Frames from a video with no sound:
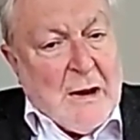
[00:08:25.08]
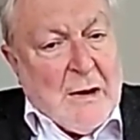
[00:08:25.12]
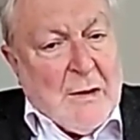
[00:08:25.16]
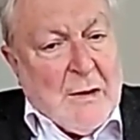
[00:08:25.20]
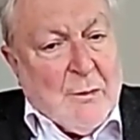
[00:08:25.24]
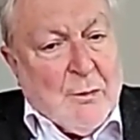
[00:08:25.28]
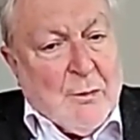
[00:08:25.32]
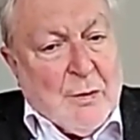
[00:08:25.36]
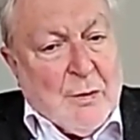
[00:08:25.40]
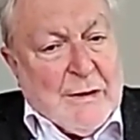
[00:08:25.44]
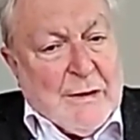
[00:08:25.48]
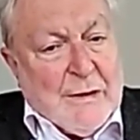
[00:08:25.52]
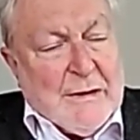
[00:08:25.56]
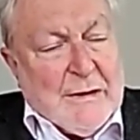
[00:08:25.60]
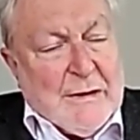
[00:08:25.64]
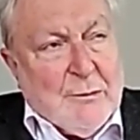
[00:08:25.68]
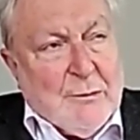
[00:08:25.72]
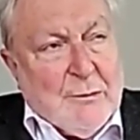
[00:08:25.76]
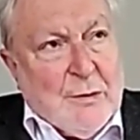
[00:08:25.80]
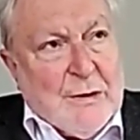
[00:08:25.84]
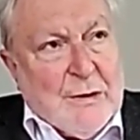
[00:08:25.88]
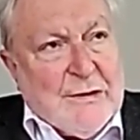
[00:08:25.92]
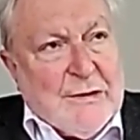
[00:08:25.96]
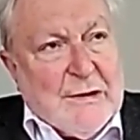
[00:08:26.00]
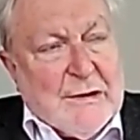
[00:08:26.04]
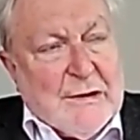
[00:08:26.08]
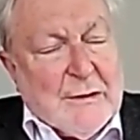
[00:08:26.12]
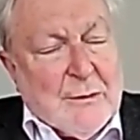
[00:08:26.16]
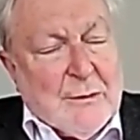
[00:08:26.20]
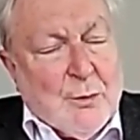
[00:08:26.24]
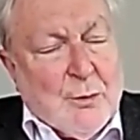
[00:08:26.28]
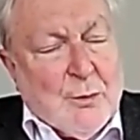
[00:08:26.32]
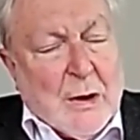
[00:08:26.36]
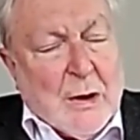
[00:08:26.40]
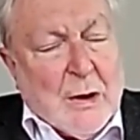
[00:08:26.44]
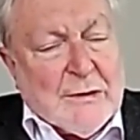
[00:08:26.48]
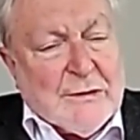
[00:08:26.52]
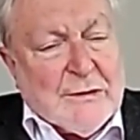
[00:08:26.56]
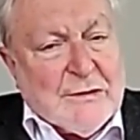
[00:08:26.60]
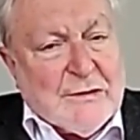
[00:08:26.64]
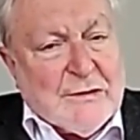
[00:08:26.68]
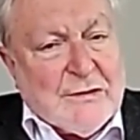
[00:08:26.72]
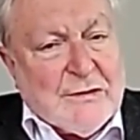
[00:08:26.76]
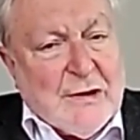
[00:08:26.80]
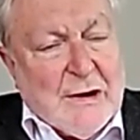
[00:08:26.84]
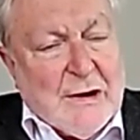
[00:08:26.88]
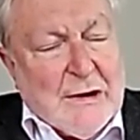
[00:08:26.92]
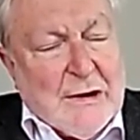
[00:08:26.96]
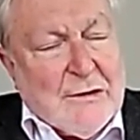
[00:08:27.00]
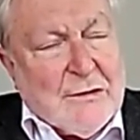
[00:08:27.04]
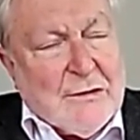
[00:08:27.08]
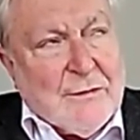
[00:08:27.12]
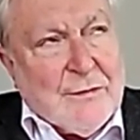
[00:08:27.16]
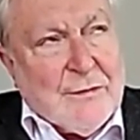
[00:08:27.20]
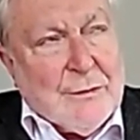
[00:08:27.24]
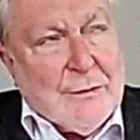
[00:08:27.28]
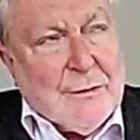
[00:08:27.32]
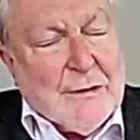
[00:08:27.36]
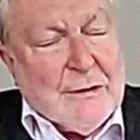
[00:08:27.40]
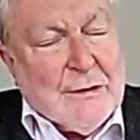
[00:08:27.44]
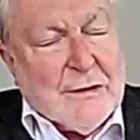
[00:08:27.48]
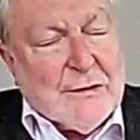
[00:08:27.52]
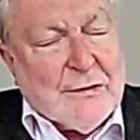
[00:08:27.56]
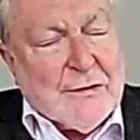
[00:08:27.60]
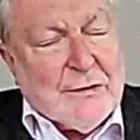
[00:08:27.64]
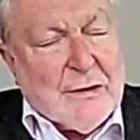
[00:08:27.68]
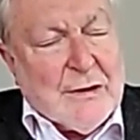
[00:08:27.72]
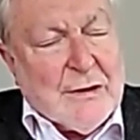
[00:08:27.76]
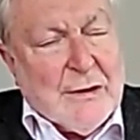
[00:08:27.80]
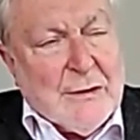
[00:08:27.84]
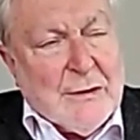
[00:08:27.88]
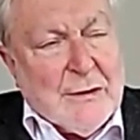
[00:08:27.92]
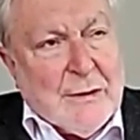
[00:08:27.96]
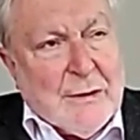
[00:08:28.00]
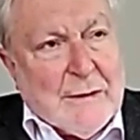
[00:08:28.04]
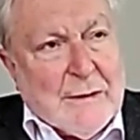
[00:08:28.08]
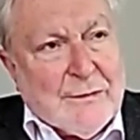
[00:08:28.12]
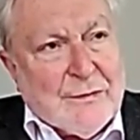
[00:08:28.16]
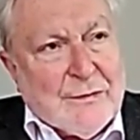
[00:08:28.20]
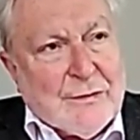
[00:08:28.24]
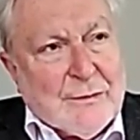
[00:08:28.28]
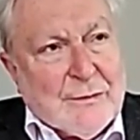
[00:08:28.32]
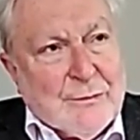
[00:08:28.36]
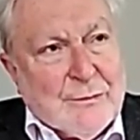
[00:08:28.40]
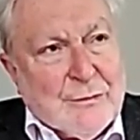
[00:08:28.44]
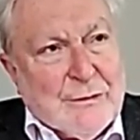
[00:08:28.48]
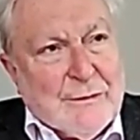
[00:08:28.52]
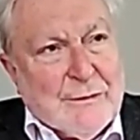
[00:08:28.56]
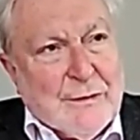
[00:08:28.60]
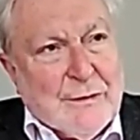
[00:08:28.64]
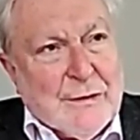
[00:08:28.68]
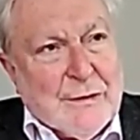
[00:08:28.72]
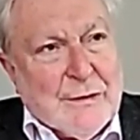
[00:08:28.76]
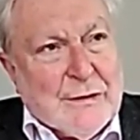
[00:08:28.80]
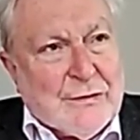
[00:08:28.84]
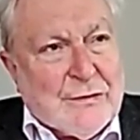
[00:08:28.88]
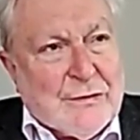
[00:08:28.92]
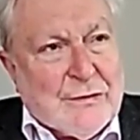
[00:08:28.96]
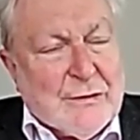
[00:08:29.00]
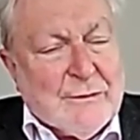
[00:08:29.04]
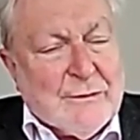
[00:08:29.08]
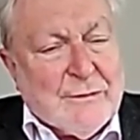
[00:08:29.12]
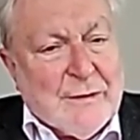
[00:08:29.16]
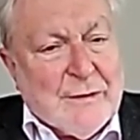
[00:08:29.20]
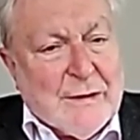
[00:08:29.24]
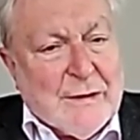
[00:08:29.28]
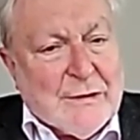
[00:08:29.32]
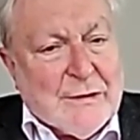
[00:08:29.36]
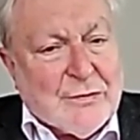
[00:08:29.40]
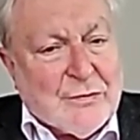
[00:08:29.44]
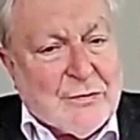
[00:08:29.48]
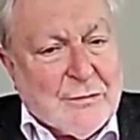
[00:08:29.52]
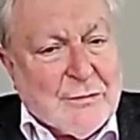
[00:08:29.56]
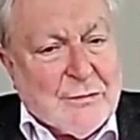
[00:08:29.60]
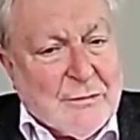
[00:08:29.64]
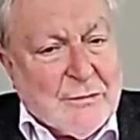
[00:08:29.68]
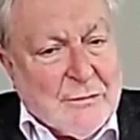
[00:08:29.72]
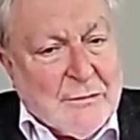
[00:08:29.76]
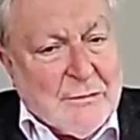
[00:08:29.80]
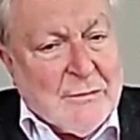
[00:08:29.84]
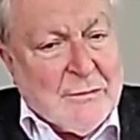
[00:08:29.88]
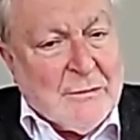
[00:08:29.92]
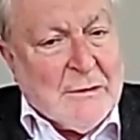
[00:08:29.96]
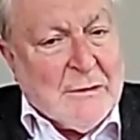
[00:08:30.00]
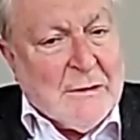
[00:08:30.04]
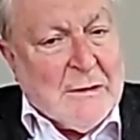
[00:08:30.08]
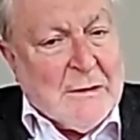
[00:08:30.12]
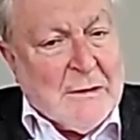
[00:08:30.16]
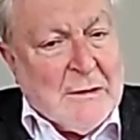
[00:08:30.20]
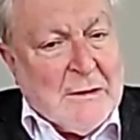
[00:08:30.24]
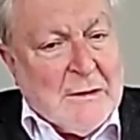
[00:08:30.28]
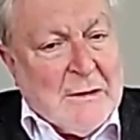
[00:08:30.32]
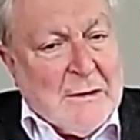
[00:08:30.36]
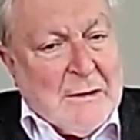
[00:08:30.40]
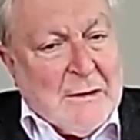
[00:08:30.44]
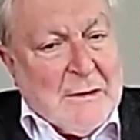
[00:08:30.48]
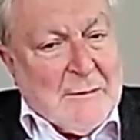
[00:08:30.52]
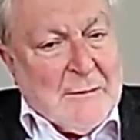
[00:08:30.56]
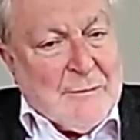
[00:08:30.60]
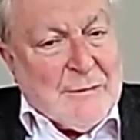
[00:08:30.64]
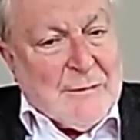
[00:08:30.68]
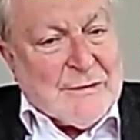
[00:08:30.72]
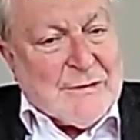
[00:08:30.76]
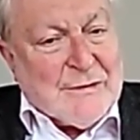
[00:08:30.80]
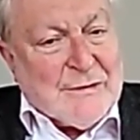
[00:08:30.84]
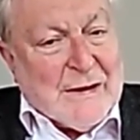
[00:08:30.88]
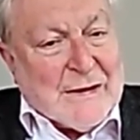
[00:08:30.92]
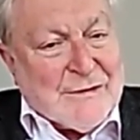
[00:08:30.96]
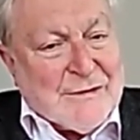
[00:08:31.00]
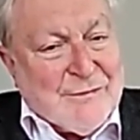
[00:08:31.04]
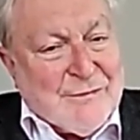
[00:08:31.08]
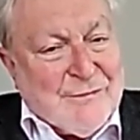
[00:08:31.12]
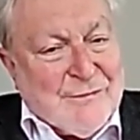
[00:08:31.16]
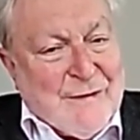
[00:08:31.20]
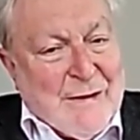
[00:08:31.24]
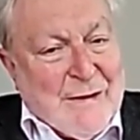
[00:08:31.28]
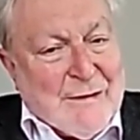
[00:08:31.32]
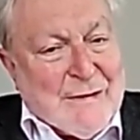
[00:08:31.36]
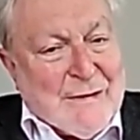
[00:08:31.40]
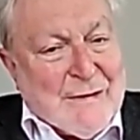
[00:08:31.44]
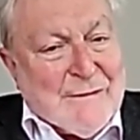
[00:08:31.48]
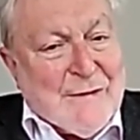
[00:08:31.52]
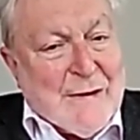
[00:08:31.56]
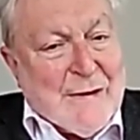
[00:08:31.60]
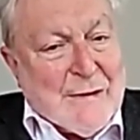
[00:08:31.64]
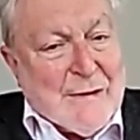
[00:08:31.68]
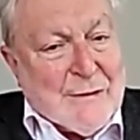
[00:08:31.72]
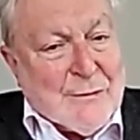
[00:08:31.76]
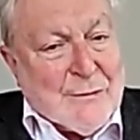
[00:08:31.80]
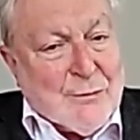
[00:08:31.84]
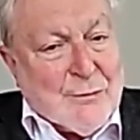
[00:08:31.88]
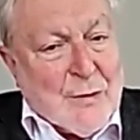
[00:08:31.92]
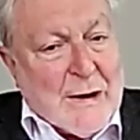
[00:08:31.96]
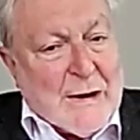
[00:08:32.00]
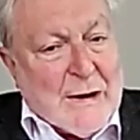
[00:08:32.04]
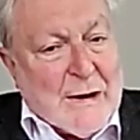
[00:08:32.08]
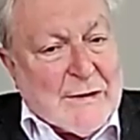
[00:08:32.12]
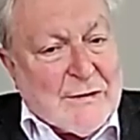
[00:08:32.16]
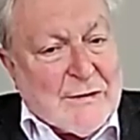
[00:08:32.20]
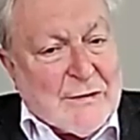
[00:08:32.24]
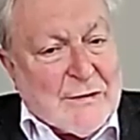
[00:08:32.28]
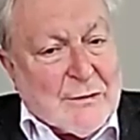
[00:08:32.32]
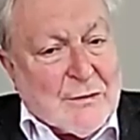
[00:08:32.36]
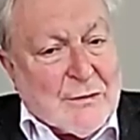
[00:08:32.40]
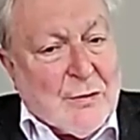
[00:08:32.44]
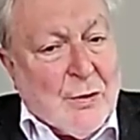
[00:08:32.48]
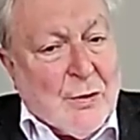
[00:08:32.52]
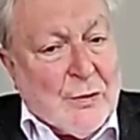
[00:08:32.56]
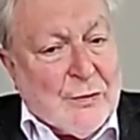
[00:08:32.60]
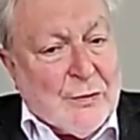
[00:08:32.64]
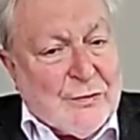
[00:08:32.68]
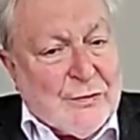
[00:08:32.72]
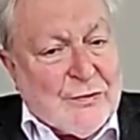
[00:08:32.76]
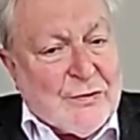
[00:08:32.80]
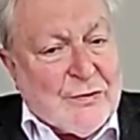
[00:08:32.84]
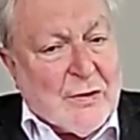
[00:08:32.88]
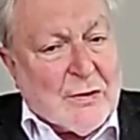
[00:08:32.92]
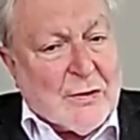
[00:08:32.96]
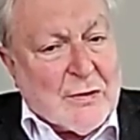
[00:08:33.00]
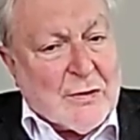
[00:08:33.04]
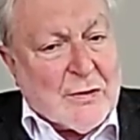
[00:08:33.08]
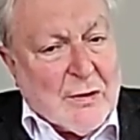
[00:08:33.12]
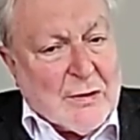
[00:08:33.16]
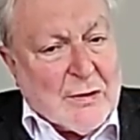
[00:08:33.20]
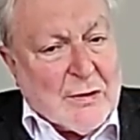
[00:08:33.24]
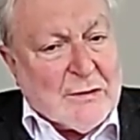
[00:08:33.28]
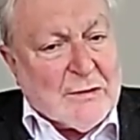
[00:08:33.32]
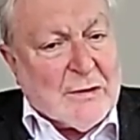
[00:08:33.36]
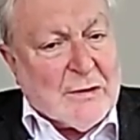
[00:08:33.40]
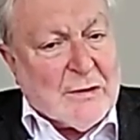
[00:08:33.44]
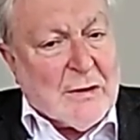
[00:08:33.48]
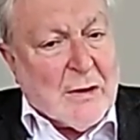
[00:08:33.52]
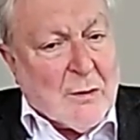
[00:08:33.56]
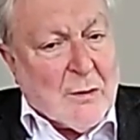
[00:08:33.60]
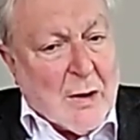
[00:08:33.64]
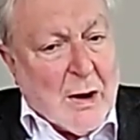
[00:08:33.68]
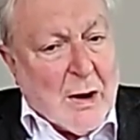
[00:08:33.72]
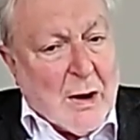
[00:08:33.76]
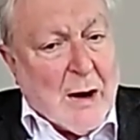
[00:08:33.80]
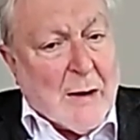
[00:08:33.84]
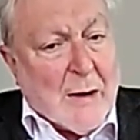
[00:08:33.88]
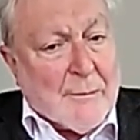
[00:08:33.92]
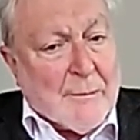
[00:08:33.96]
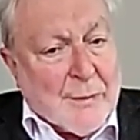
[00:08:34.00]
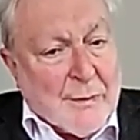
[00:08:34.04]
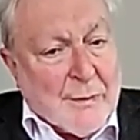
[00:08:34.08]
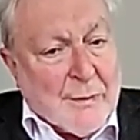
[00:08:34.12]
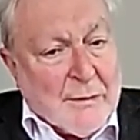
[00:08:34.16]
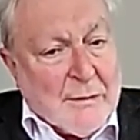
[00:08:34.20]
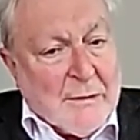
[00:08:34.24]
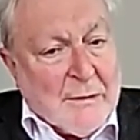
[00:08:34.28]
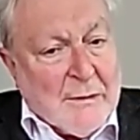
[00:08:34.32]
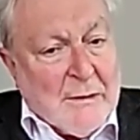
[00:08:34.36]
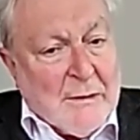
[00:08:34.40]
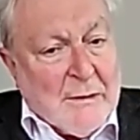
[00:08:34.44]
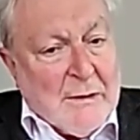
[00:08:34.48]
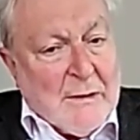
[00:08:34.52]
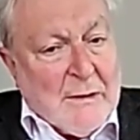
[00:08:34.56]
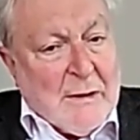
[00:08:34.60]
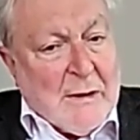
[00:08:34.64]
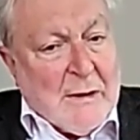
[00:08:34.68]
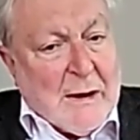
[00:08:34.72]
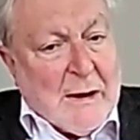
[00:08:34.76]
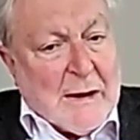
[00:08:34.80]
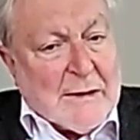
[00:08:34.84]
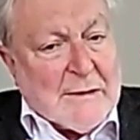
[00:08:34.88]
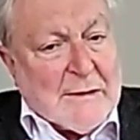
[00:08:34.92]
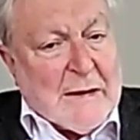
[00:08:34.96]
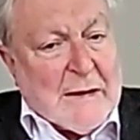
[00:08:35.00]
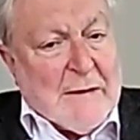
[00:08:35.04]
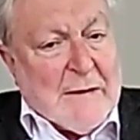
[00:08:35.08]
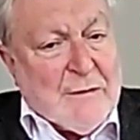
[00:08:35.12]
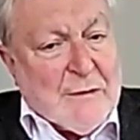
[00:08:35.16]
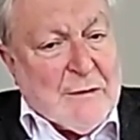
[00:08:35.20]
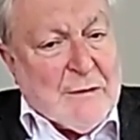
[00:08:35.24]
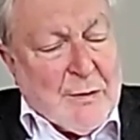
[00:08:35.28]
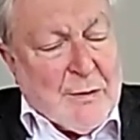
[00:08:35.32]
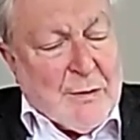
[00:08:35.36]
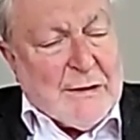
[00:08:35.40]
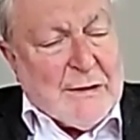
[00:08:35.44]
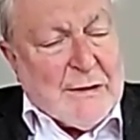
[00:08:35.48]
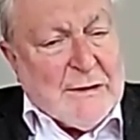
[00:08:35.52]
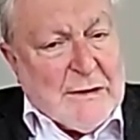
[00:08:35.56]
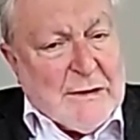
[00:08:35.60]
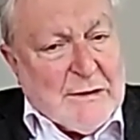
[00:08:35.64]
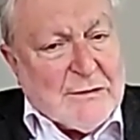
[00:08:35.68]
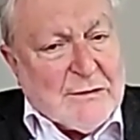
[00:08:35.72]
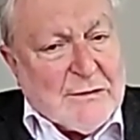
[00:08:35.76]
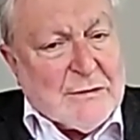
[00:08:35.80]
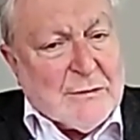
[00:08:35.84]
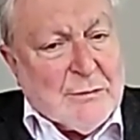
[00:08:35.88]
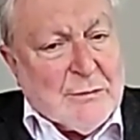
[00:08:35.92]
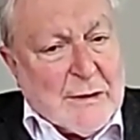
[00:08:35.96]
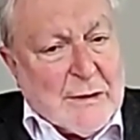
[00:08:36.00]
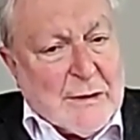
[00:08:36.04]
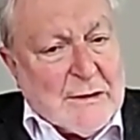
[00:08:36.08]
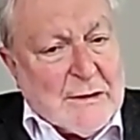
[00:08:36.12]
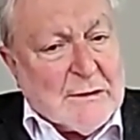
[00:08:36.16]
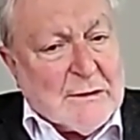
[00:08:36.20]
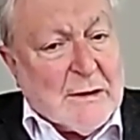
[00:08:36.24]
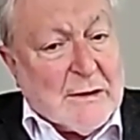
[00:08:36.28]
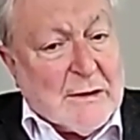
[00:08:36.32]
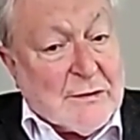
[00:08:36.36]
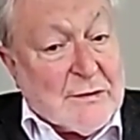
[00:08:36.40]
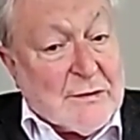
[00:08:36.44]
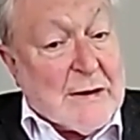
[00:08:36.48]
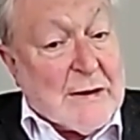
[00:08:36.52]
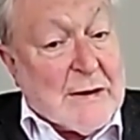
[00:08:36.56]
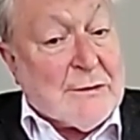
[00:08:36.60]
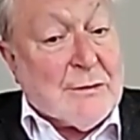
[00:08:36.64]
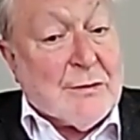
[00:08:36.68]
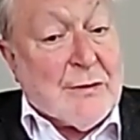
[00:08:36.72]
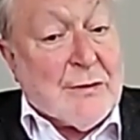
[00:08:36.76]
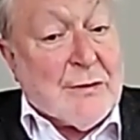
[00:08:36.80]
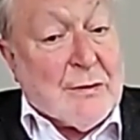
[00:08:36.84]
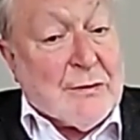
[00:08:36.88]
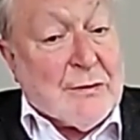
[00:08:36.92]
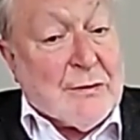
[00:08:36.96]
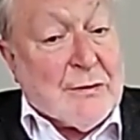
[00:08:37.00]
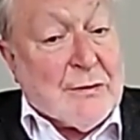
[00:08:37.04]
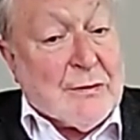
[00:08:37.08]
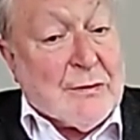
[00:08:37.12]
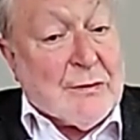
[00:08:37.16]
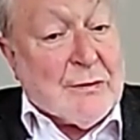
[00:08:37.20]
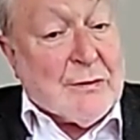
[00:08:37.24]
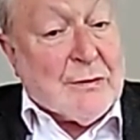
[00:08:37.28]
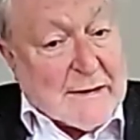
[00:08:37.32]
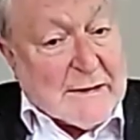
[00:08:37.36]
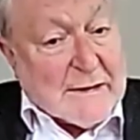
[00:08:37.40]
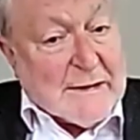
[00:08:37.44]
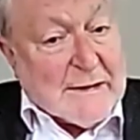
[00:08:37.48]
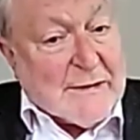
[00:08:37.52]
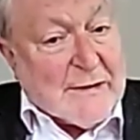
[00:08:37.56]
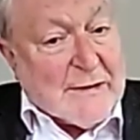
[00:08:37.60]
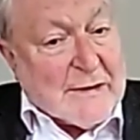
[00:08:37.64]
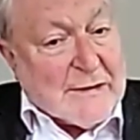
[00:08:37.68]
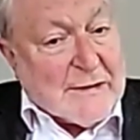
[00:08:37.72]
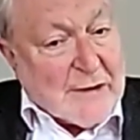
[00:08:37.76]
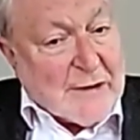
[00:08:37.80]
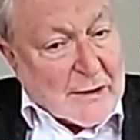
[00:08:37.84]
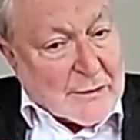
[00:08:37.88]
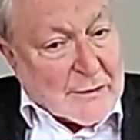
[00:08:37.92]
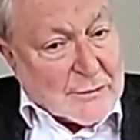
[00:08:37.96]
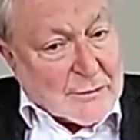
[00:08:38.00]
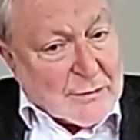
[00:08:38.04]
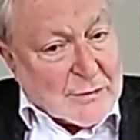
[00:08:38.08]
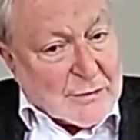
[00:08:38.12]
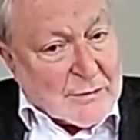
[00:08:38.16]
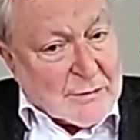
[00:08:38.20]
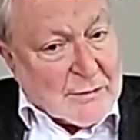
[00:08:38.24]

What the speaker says: We did at one stage a few years ago have some reverse inflation, but that's very, very rare. So costs are going to go up, and everybody needs to recognize that, although sadly they don't.